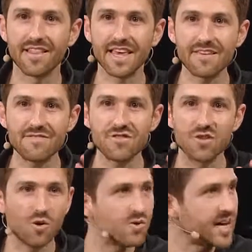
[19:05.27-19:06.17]
even
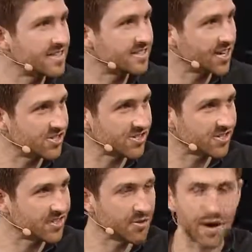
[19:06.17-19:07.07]
those
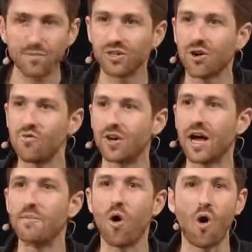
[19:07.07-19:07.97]
hesitations, they were able to
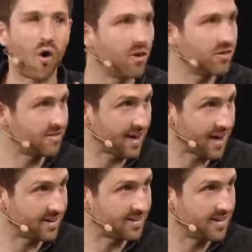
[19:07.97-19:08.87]
overcome all of
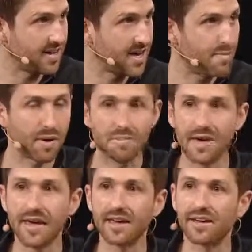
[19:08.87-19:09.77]
that by
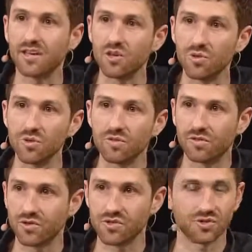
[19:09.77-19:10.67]
making it a
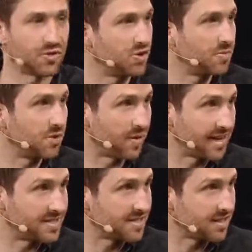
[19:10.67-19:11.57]
universal human
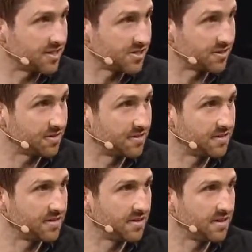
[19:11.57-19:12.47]
rights issue.
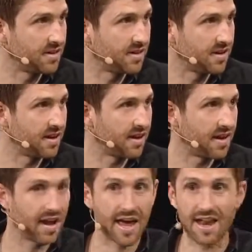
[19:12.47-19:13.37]

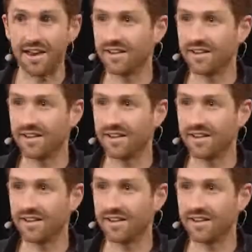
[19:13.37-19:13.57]
And